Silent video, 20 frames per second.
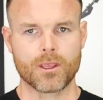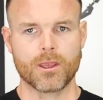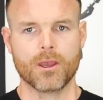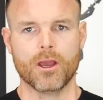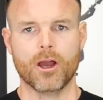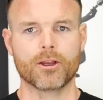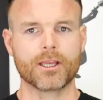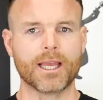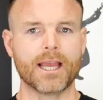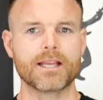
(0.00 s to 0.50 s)

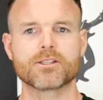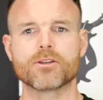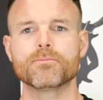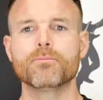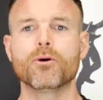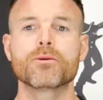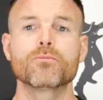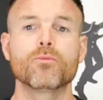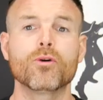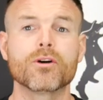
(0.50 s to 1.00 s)
Okay, so
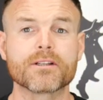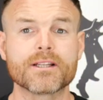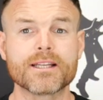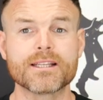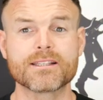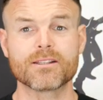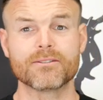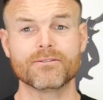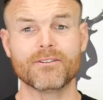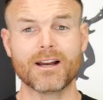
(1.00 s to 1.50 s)
point 1
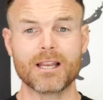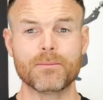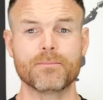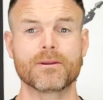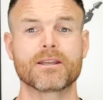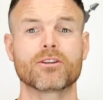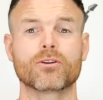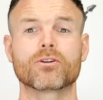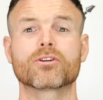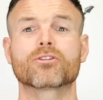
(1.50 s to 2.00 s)
is
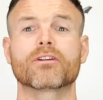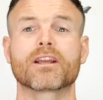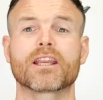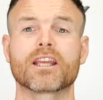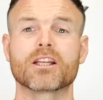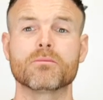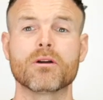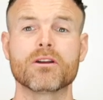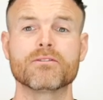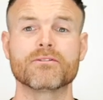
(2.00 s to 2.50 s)
developing your
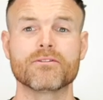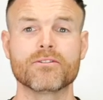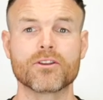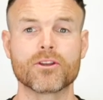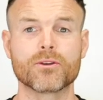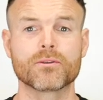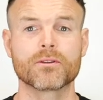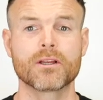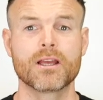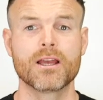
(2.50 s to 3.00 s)
curriculum
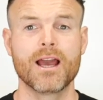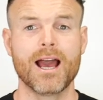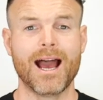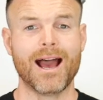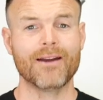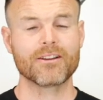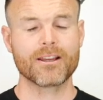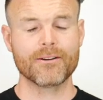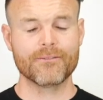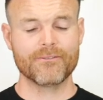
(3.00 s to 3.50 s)
overview.
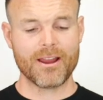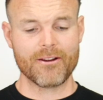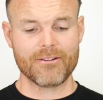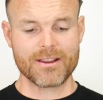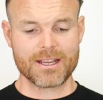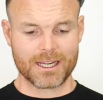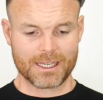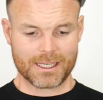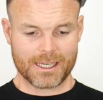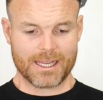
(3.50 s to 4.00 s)
Having a very
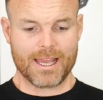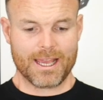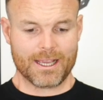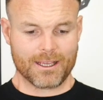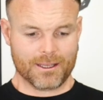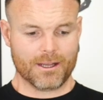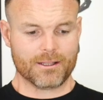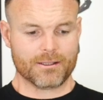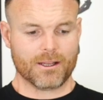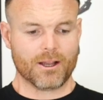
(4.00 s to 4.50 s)

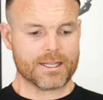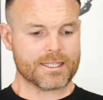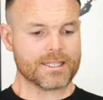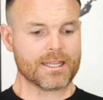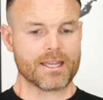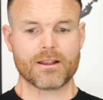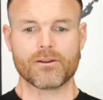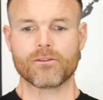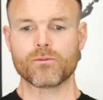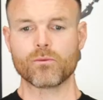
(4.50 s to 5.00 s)
clear-cut
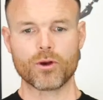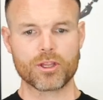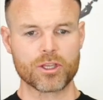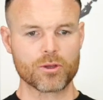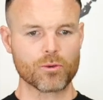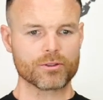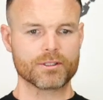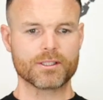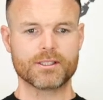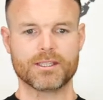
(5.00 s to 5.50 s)
idea of what you
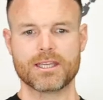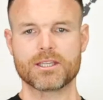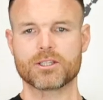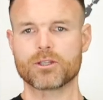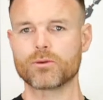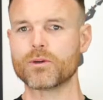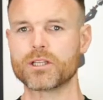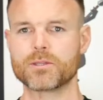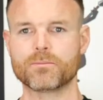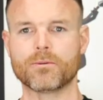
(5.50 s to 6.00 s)
want to teach
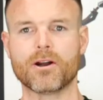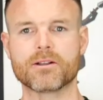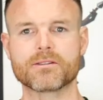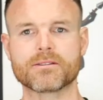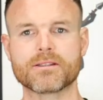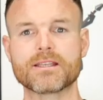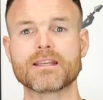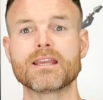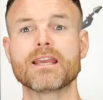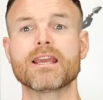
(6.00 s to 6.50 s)
at which parts
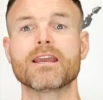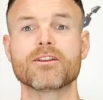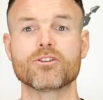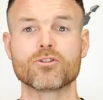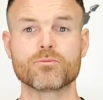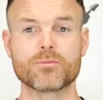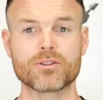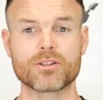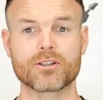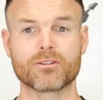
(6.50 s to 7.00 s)
of the year in your
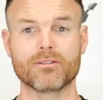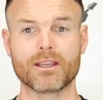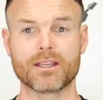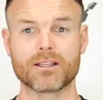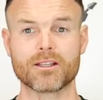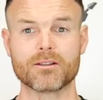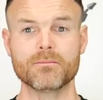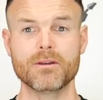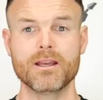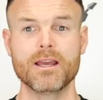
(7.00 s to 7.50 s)
music
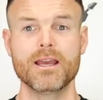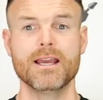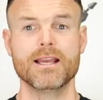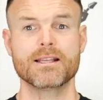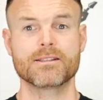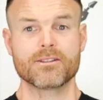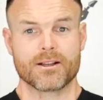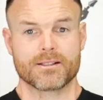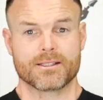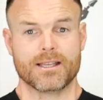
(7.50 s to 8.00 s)
curriculum
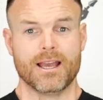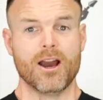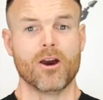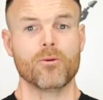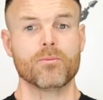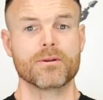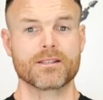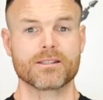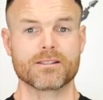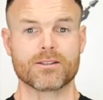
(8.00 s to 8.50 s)
is going to
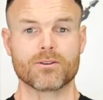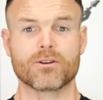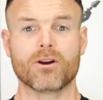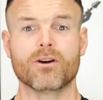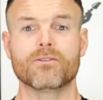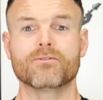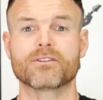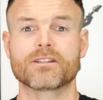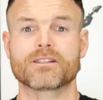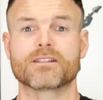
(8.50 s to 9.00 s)
help instill
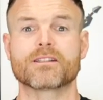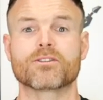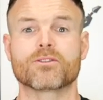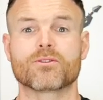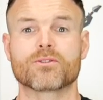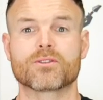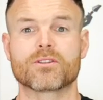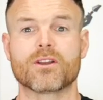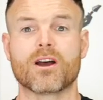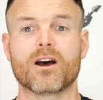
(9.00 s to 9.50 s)
confidence into
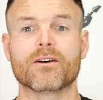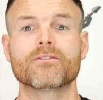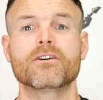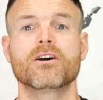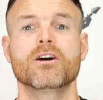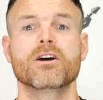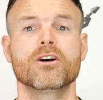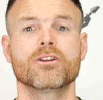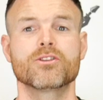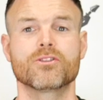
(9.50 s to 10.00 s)
your staff
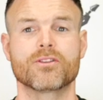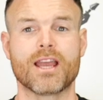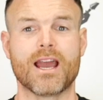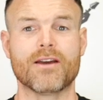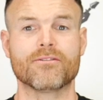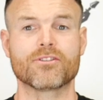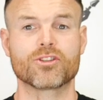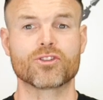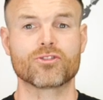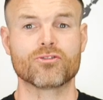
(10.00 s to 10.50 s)
so they
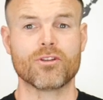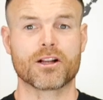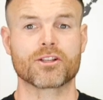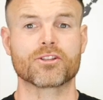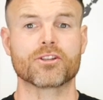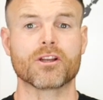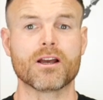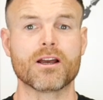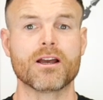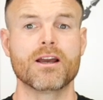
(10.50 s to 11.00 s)
have a
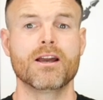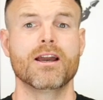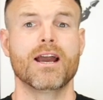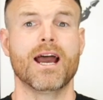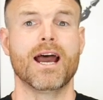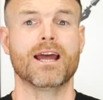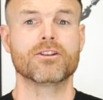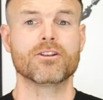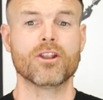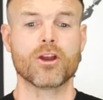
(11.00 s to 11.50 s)
structure
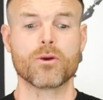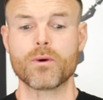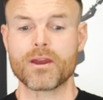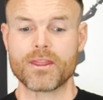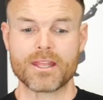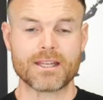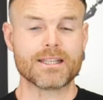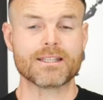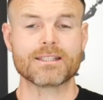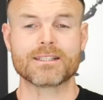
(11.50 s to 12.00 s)
and know where
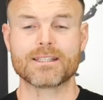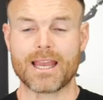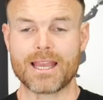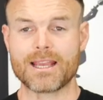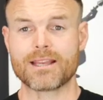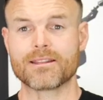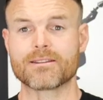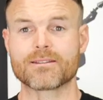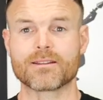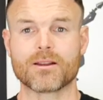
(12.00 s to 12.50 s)
they need to
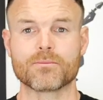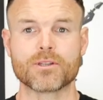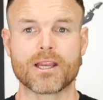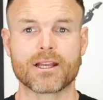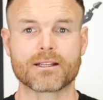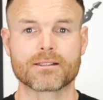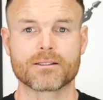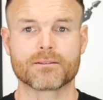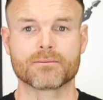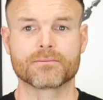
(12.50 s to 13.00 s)
take the
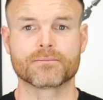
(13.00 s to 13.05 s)
subject.